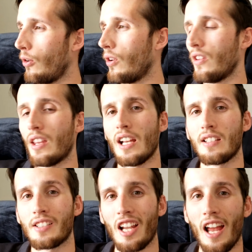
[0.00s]

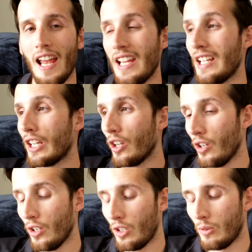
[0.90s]
There's a
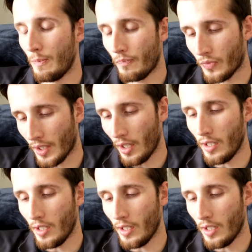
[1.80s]
girl at a